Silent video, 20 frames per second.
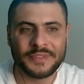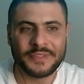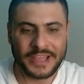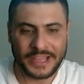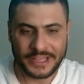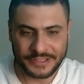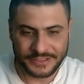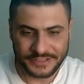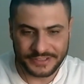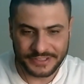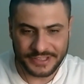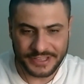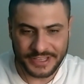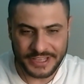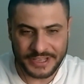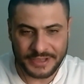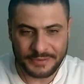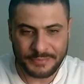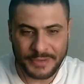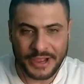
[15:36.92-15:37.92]
and
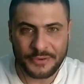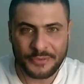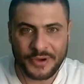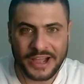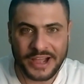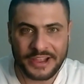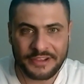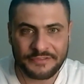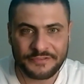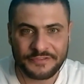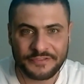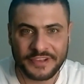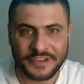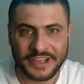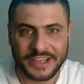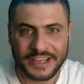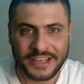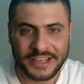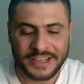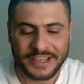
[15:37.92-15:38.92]
my wife
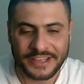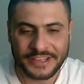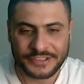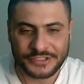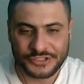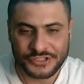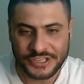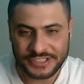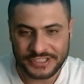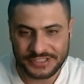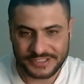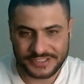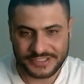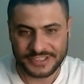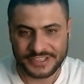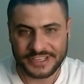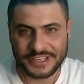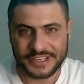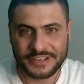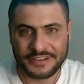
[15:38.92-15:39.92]
just
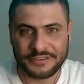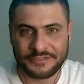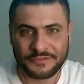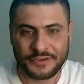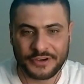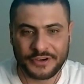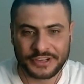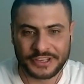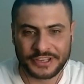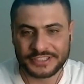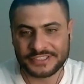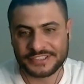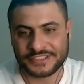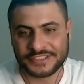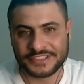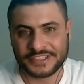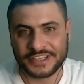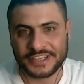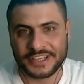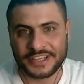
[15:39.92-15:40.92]

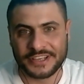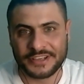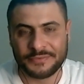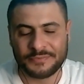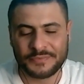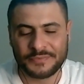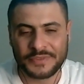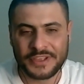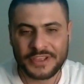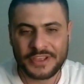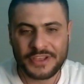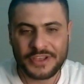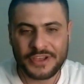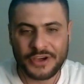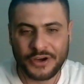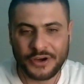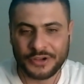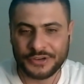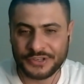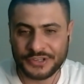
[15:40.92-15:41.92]
focus
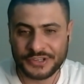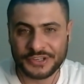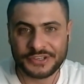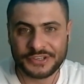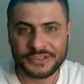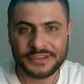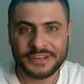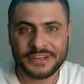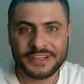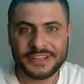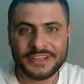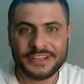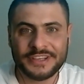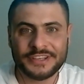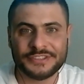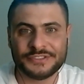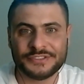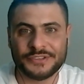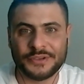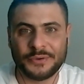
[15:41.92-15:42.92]
on her.
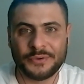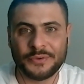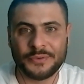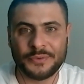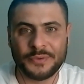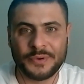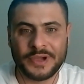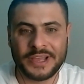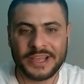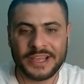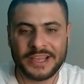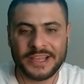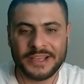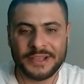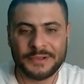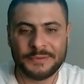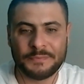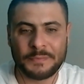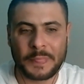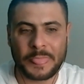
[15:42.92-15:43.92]
So
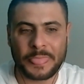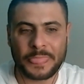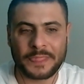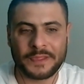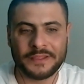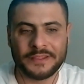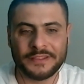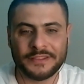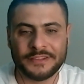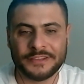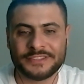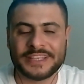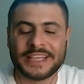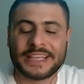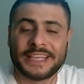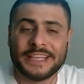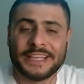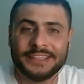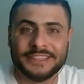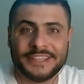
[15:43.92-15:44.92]
the
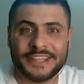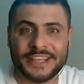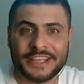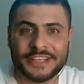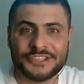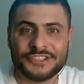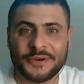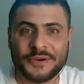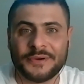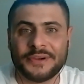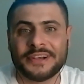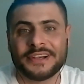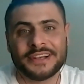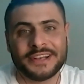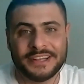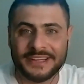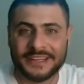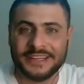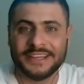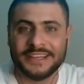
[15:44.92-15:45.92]
second
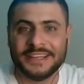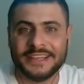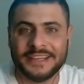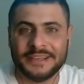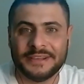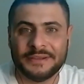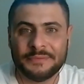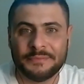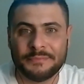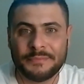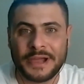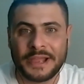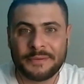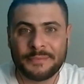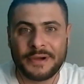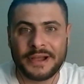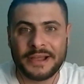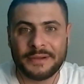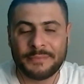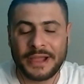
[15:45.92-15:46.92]
shower,
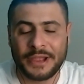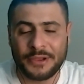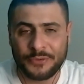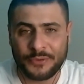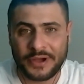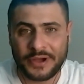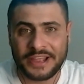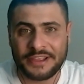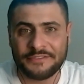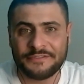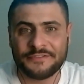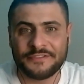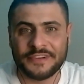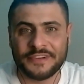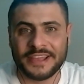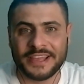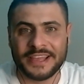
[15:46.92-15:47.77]
my wife